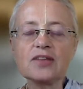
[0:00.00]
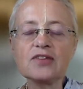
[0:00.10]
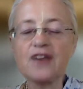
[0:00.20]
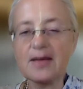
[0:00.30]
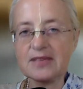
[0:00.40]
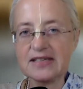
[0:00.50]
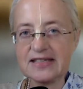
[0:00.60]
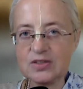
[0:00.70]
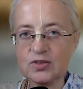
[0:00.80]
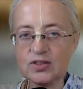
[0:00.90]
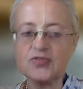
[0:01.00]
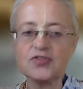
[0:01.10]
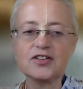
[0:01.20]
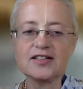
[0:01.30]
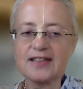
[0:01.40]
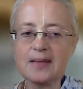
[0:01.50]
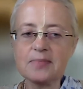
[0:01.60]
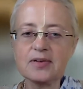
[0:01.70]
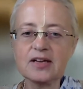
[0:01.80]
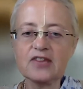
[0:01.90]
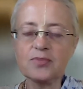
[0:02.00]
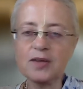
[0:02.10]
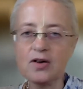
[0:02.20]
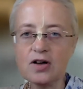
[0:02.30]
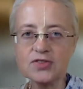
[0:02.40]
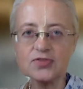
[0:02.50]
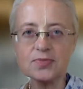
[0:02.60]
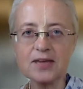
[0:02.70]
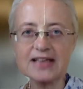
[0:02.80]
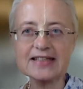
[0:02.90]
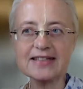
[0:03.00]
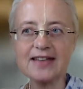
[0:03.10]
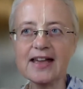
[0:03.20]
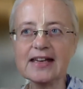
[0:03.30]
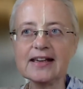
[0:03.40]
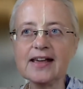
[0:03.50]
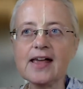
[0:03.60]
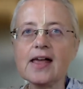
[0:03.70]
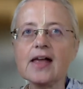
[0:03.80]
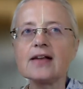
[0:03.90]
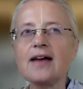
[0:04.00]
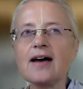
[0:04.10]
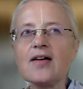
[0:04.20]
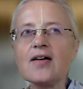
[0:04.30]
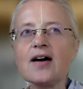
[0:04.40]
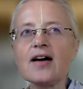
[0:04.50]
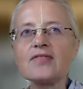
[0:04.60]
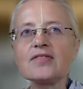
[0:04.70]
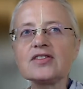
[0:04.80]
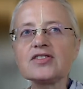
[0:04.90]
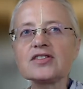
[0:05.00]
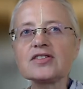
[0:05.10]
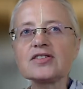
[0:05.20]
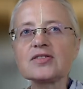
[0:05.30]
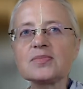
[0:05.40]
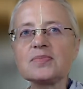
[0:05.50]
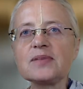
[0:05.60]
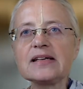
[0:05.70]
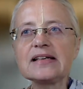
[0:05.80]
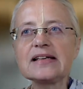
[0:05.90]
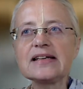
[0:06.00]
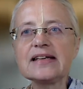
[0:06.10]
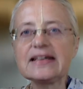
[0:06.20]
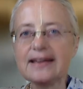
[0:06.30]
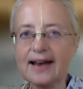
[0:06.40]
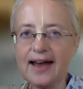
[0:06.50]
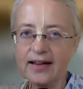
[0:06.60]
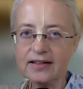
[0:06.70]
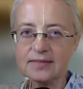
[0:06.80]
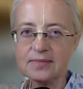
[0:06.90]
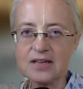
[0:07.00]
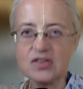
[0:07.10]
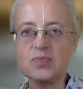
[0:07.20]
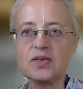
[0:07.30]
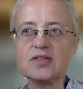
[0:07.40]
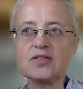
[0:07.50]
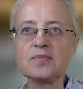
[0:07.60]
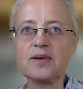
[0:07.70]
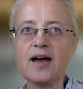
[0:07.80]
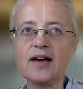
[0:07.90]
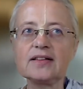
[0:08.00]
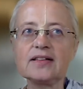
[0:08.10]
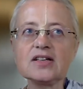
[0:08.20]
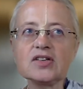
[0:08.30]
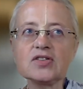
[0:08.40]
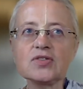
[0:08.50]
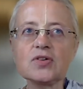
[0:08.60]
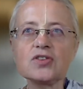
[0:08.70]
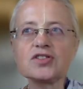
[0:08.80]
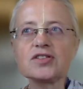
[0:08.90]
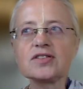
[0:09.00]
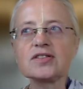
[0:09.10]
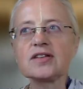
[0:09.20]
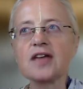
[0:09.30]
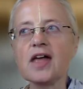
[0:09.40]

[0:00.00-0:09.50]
if I'm a student, for example, if because of my study, now I will just completely neglect my spiritual practice, or just